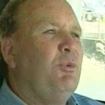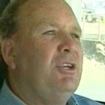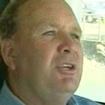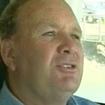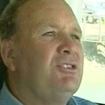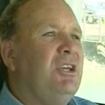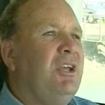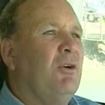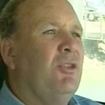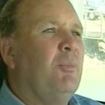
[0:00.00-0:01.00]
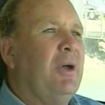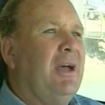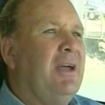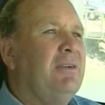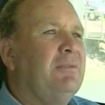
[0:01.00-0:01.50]
When you get a scare on the
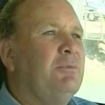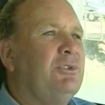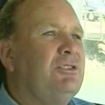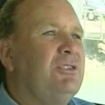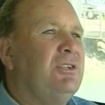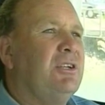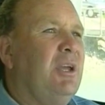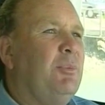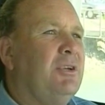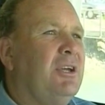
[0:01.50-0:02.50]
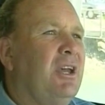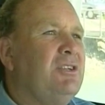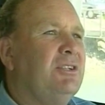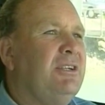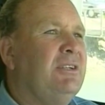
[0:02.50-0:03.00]
bar, which can happen
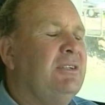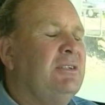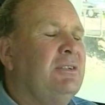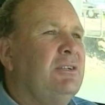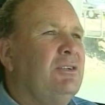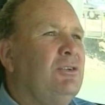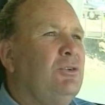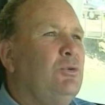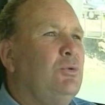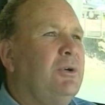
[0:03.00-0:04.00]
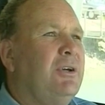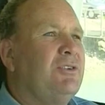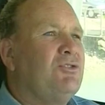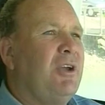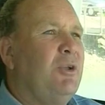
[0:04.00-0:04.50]
occasionally, you
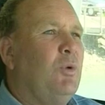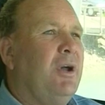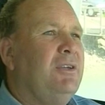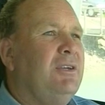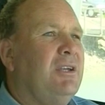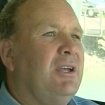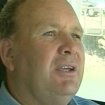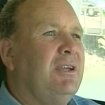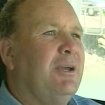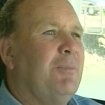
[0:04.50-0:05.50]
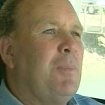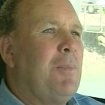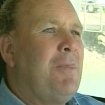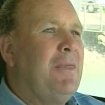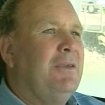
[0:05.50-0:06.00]
uh, straight away you get a, um,
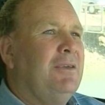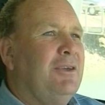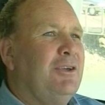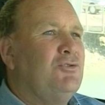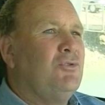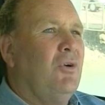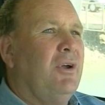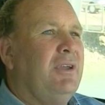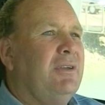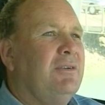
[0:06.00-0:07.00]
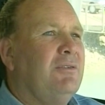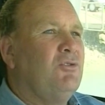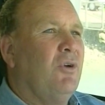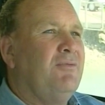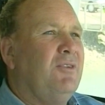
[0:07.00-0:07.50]
a dry
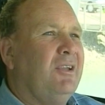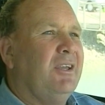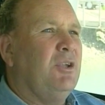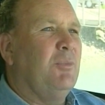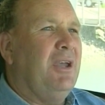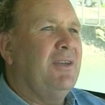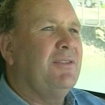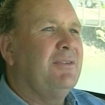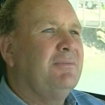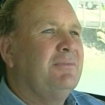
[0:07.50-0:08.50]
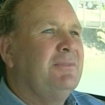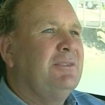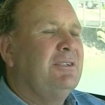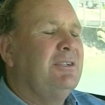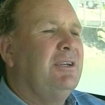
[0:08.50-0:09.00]
dry feeling in your mouth
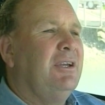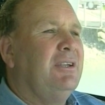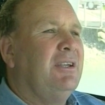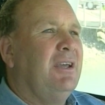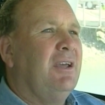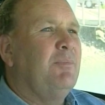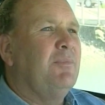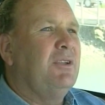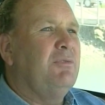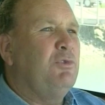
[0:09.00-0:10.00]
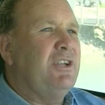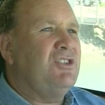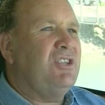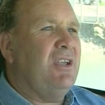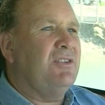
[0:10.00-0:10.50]
and uh, and,
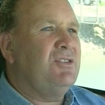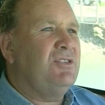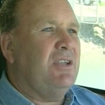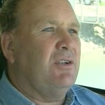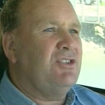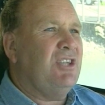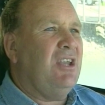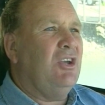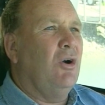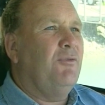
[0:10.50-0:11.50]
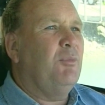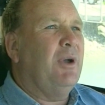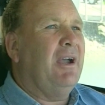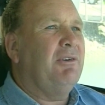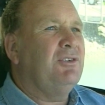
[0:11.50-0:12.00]
and, sta and like standing off a
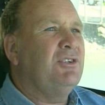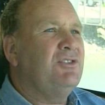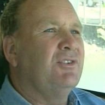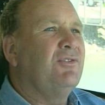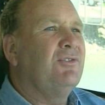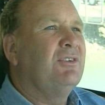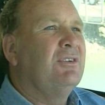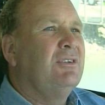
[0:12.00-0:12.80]
bar at a distance